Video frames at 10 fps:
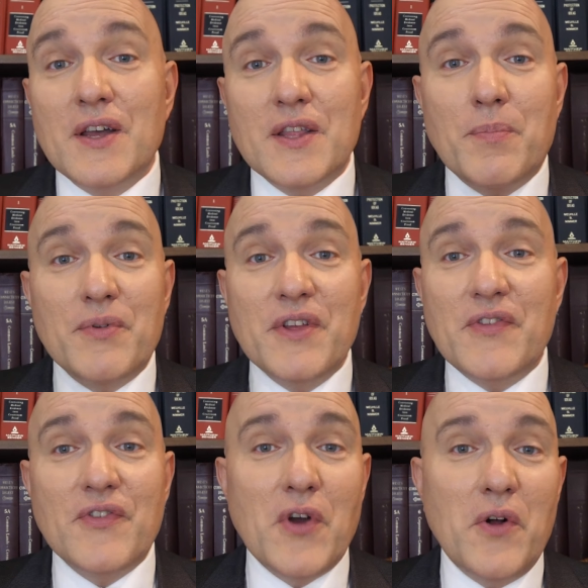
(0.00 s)
the
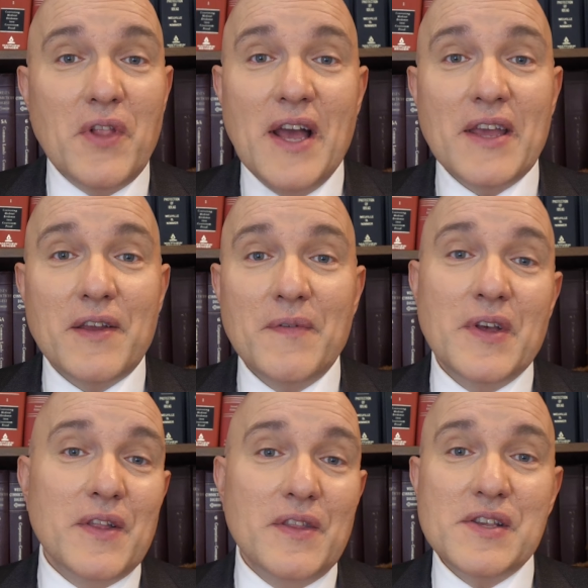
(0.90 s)
police don't like
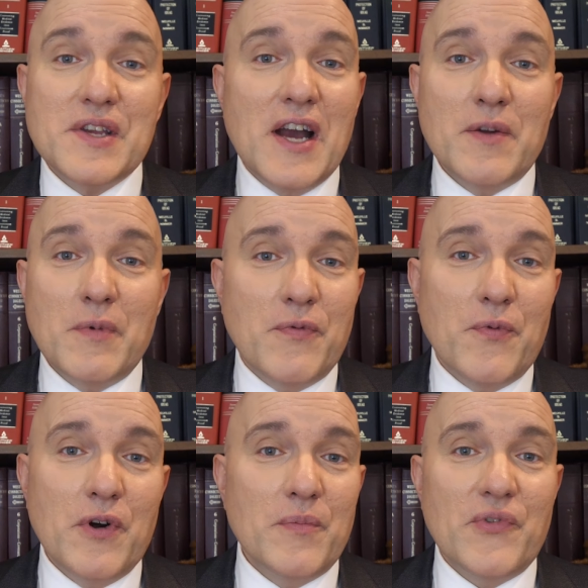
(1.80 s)
these kind of
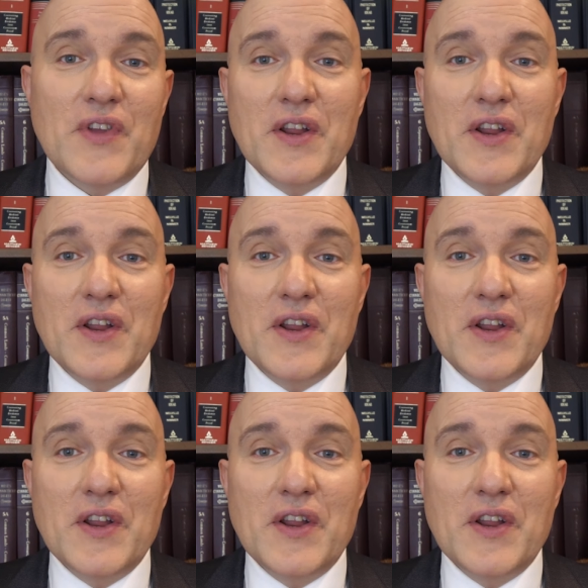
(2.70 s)
reforms.